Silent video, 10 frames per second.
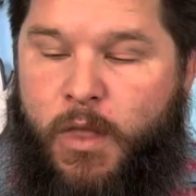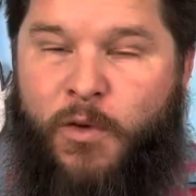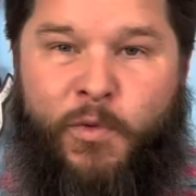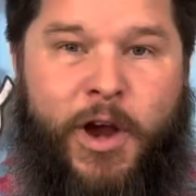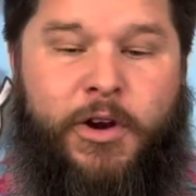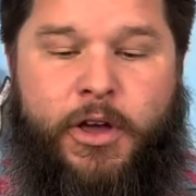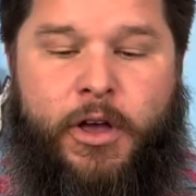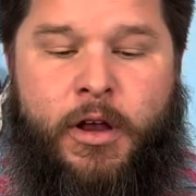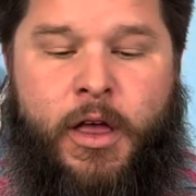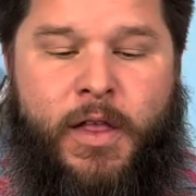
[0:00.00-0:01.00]
Very
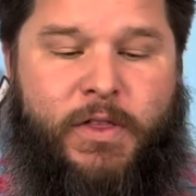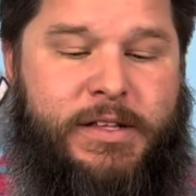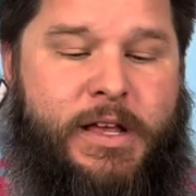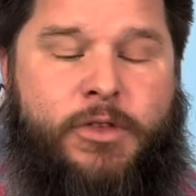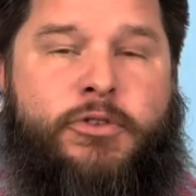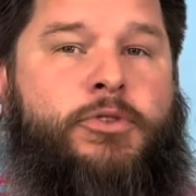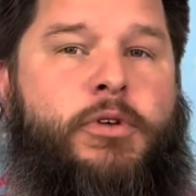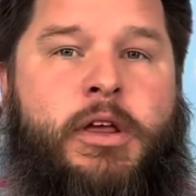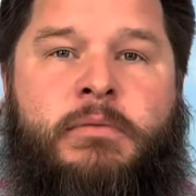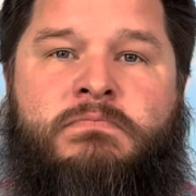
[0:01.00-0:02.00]
good. These other
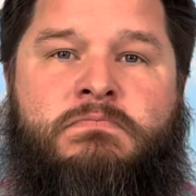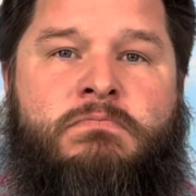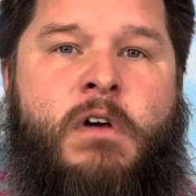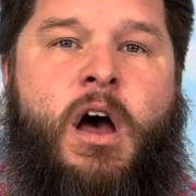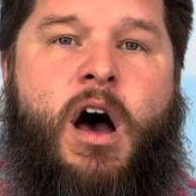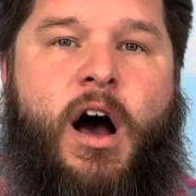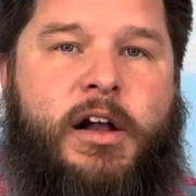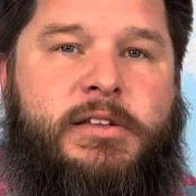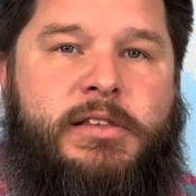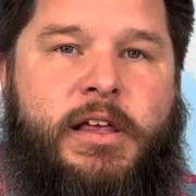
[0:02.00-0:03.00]
3,
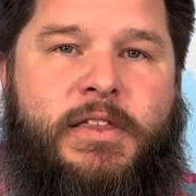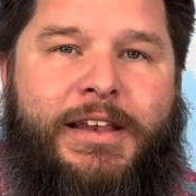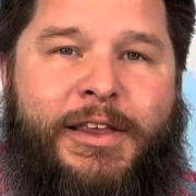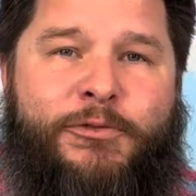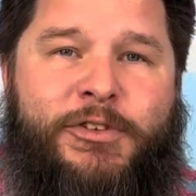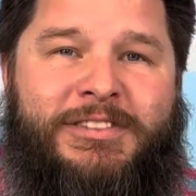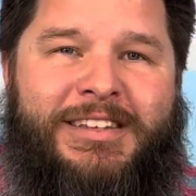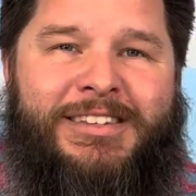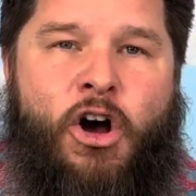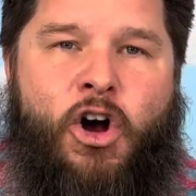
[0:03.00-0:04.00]
honestly, the
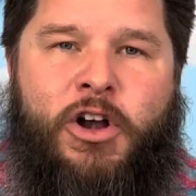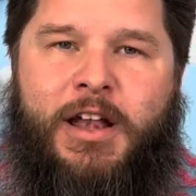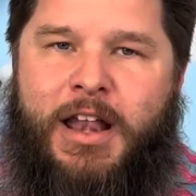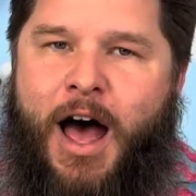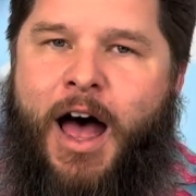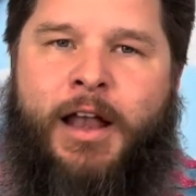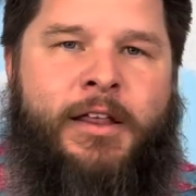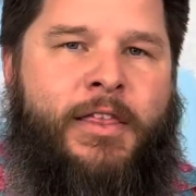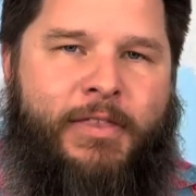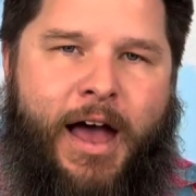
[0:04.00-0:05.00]
differences are not
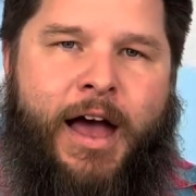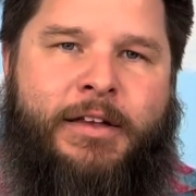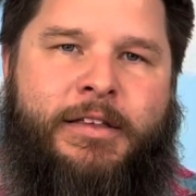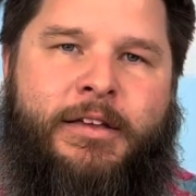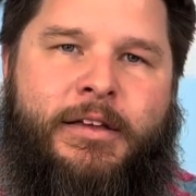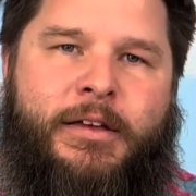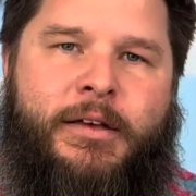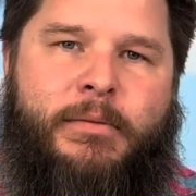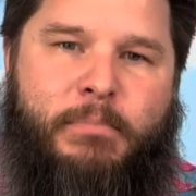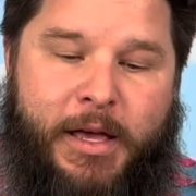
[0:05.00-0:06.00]
that
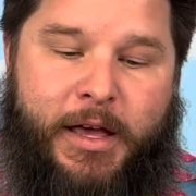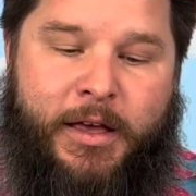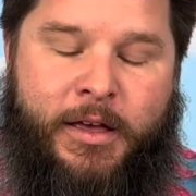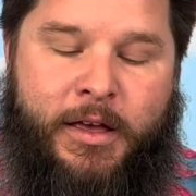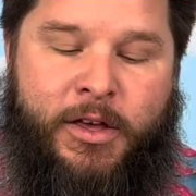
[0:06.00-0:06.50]
big.